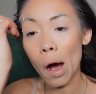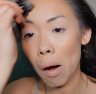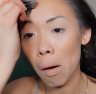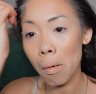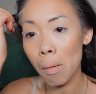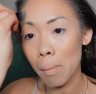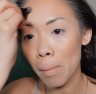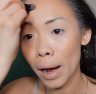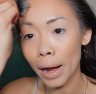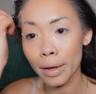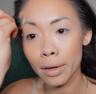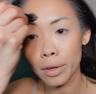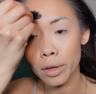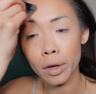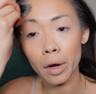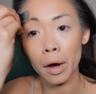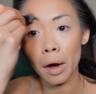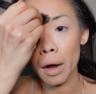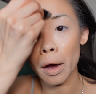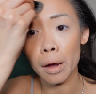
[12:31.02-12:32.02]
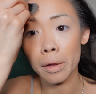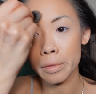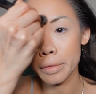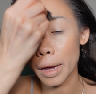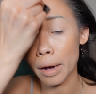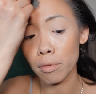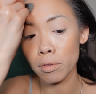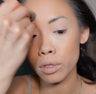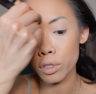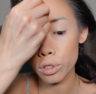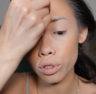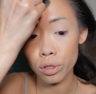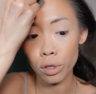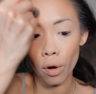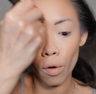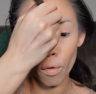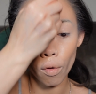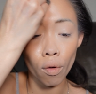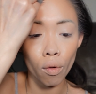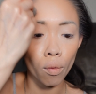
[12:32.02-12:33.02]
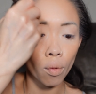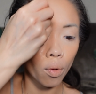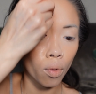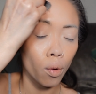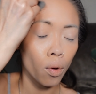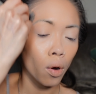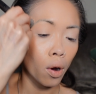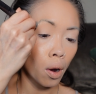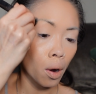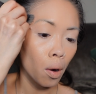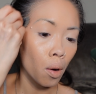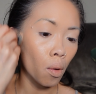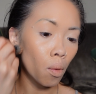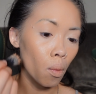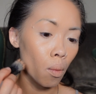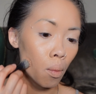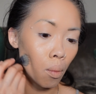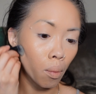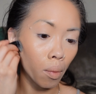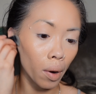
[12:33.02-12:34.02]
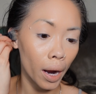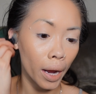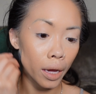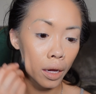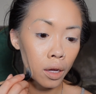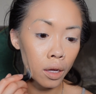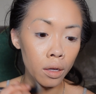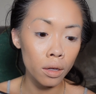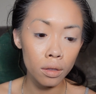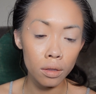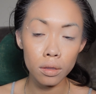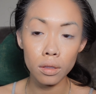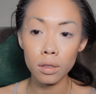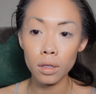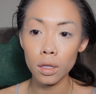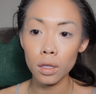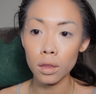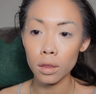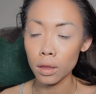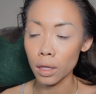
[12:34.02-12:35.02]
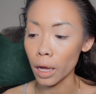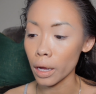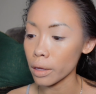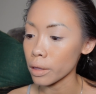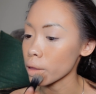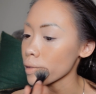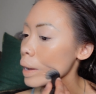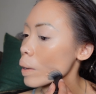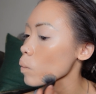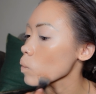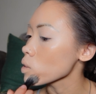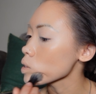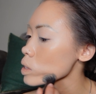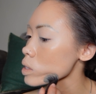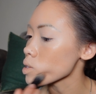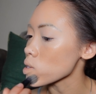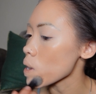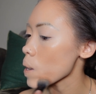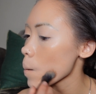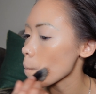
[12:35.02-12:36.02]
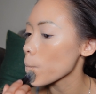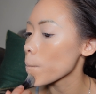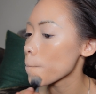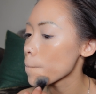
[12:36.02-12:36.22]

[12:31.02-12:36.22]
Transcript: oh my god, that was so white. Like, that was insane.